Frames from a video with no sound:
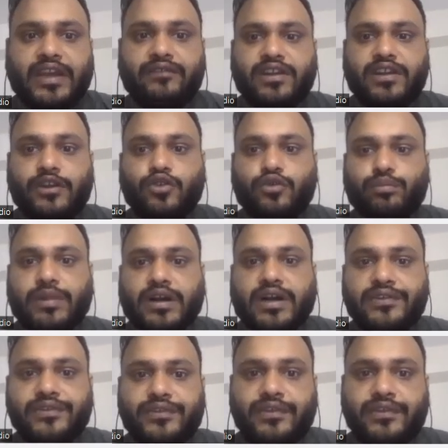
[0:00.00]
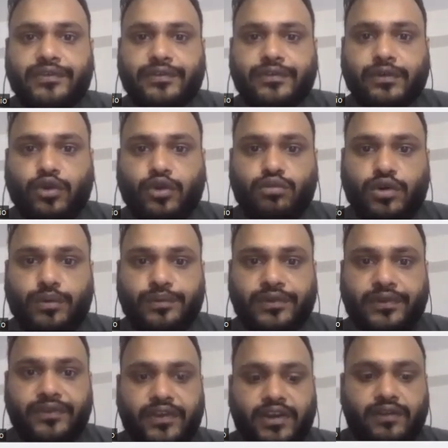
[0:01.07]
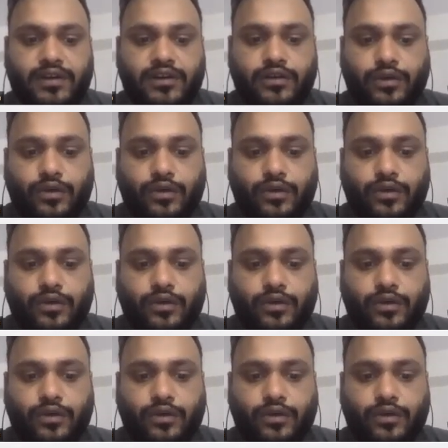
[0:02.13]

and we need to pass these Chrome options in a